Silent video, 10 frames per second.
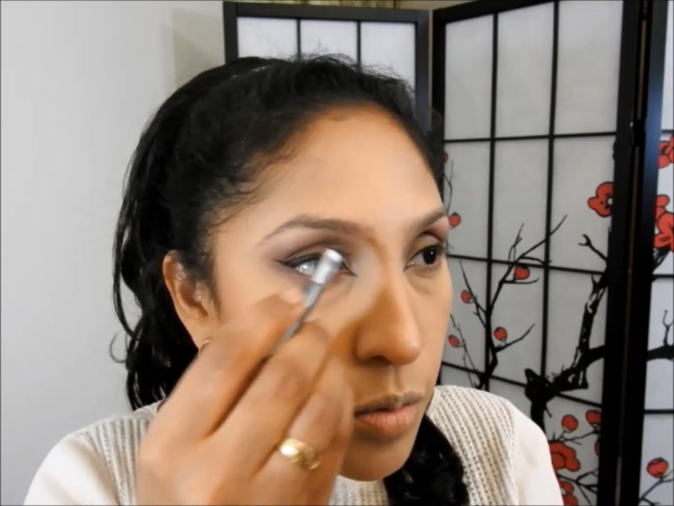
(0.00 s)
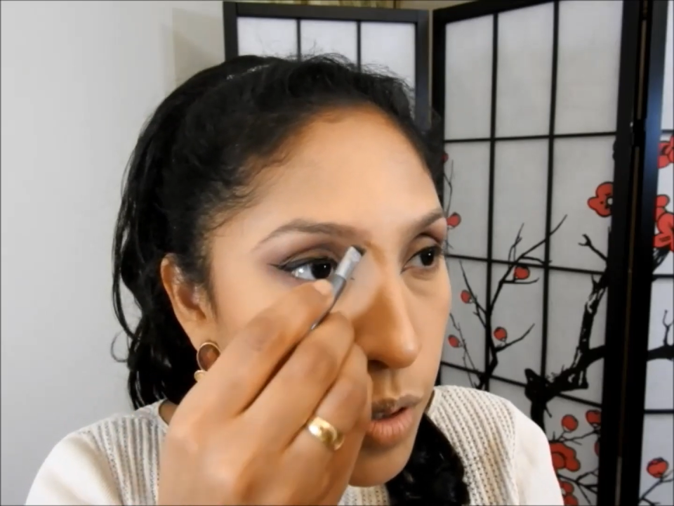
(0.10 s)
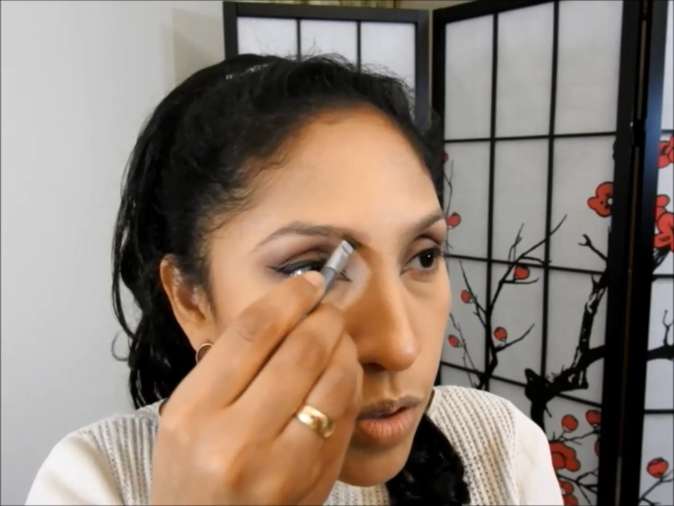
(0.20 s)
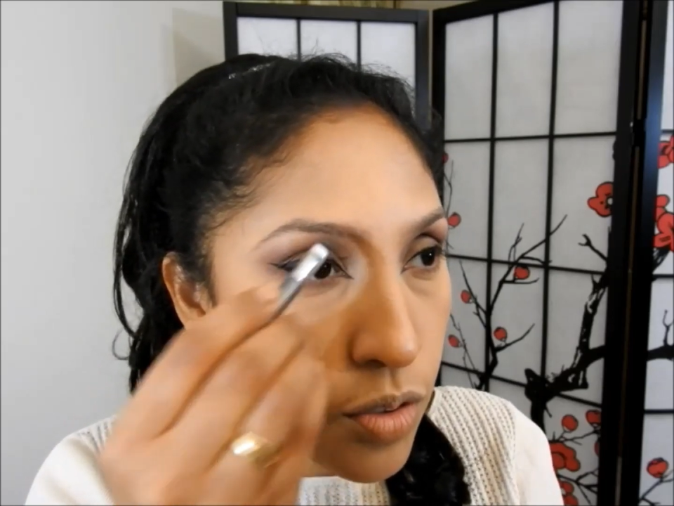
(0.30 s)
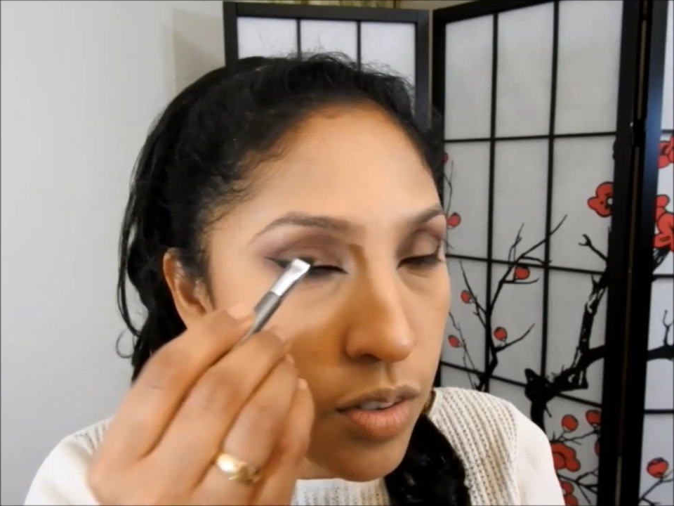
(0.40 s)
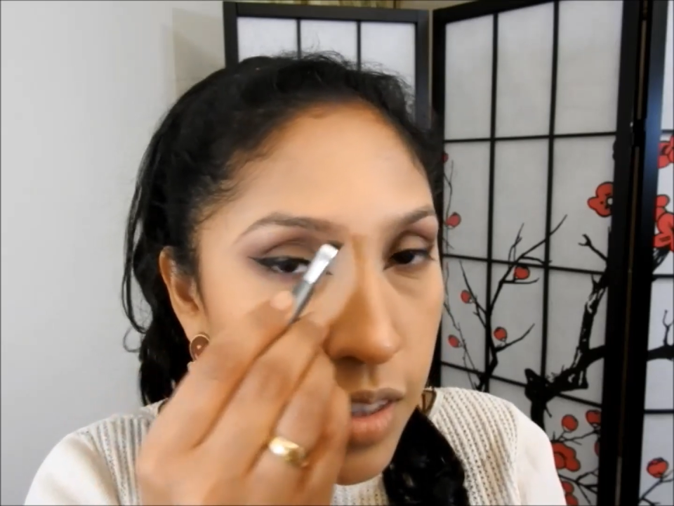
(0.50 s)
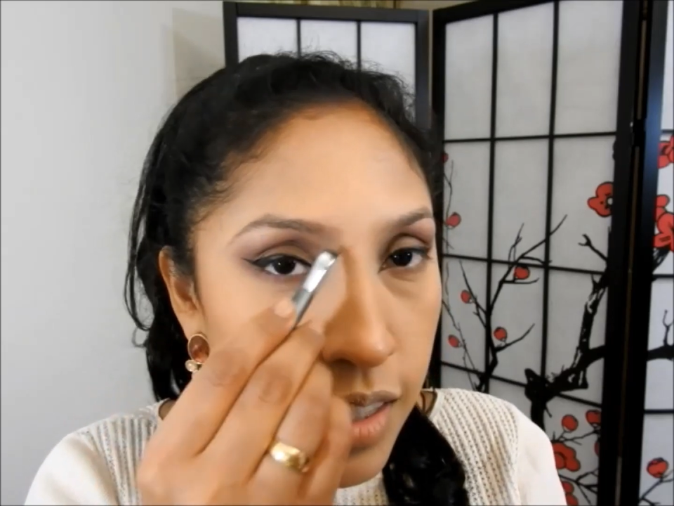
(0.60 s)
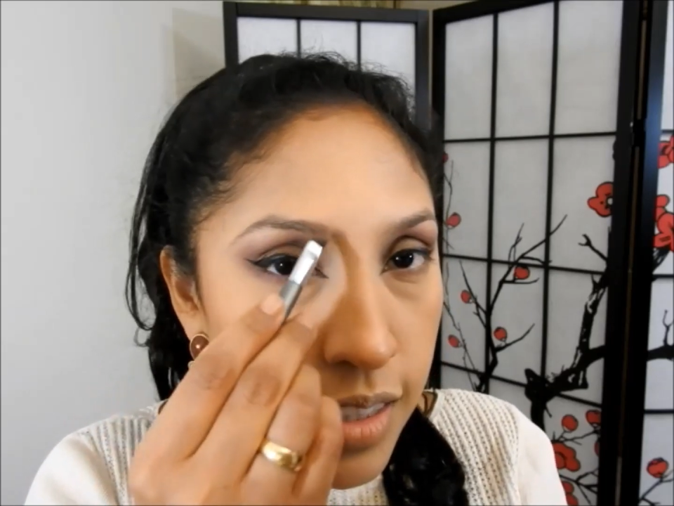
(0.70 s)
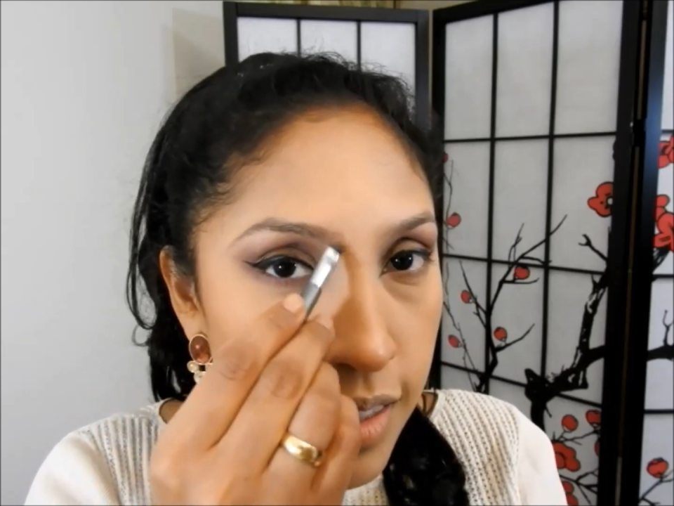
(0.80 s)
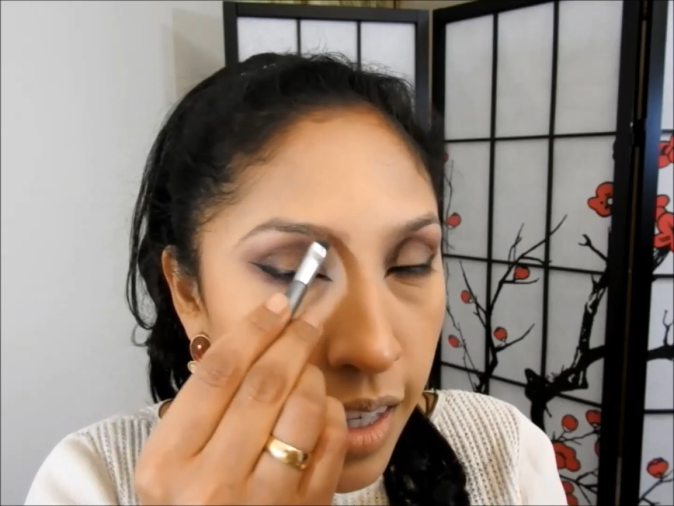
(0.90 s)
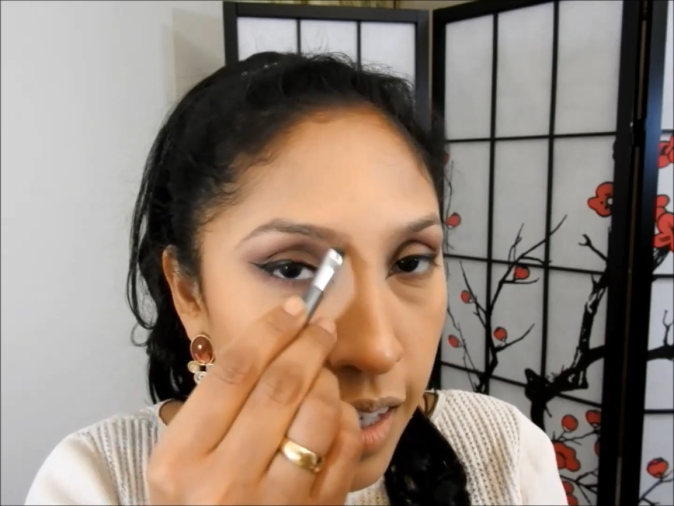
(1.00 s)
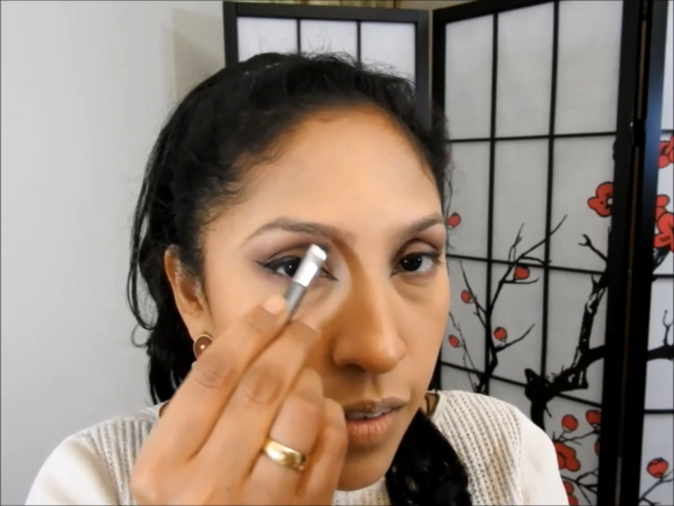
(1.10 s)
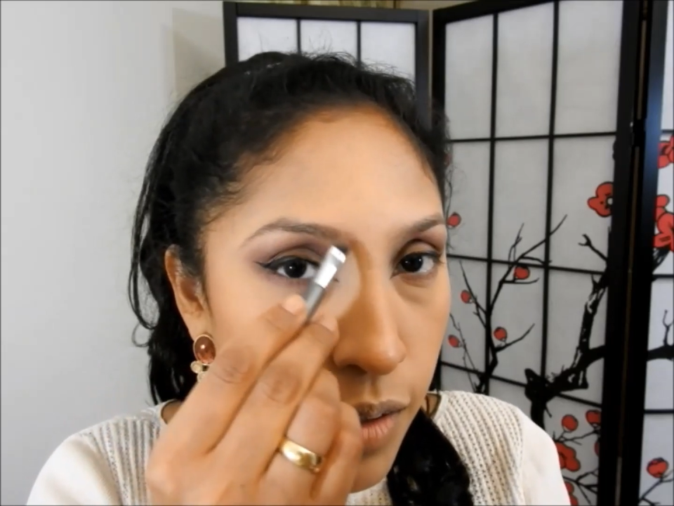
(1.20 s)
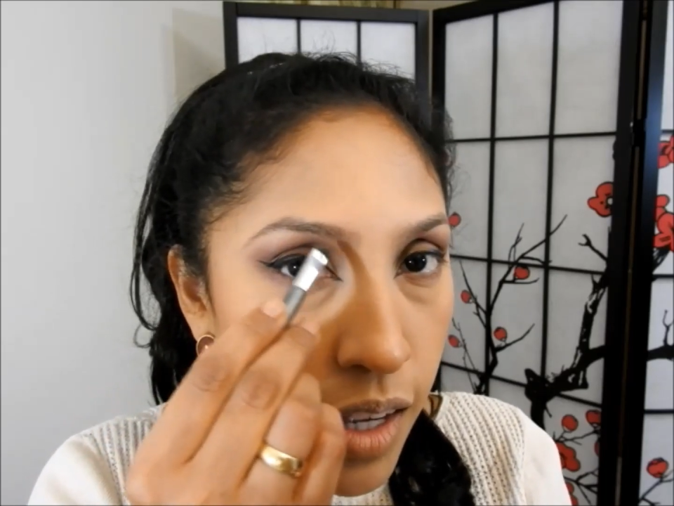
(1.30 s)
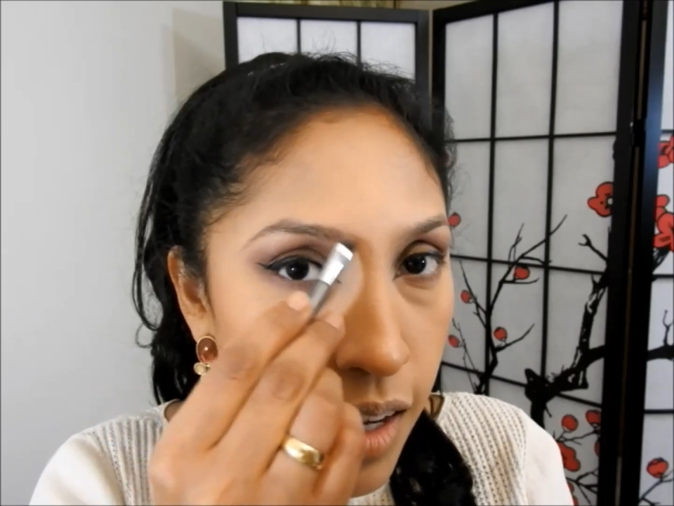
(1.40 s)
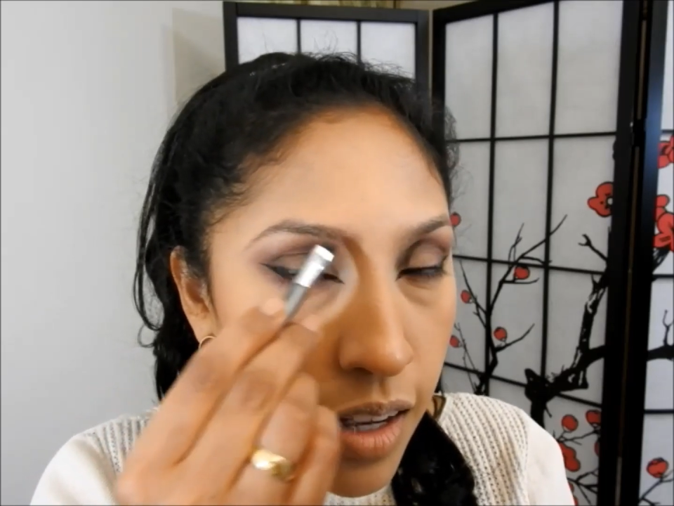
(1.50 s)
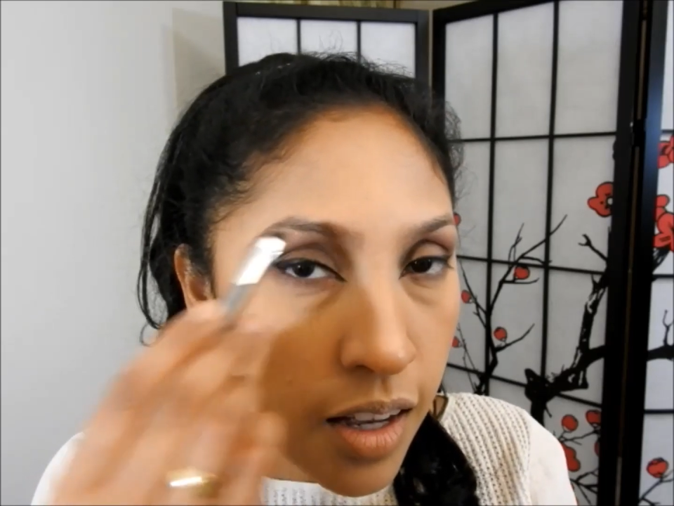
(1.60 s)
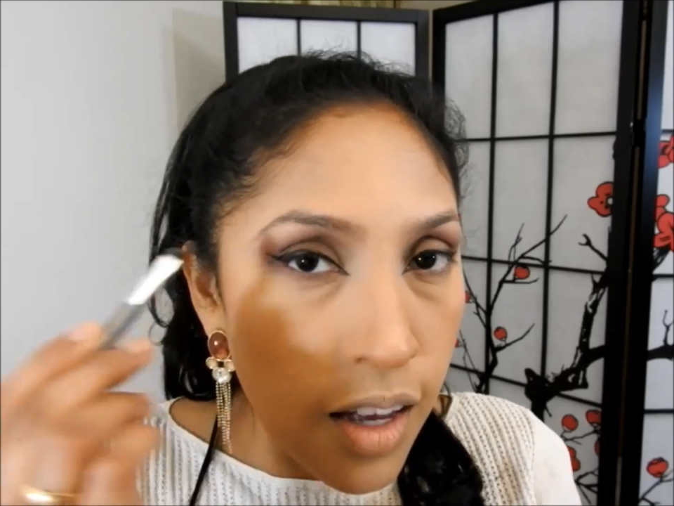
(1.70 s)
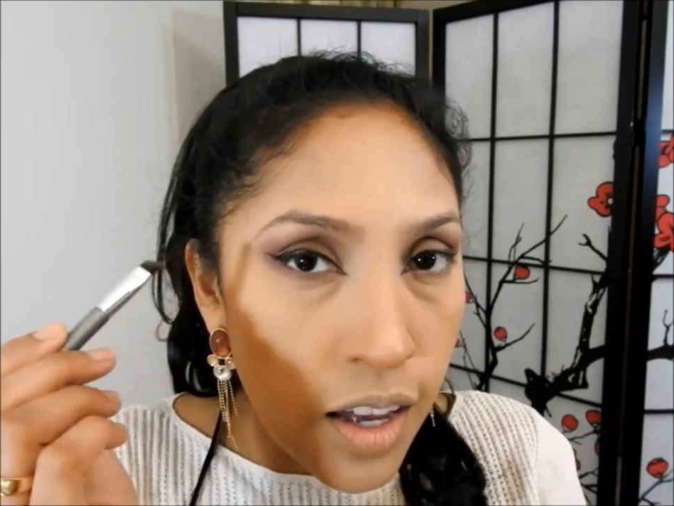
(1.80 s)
because this area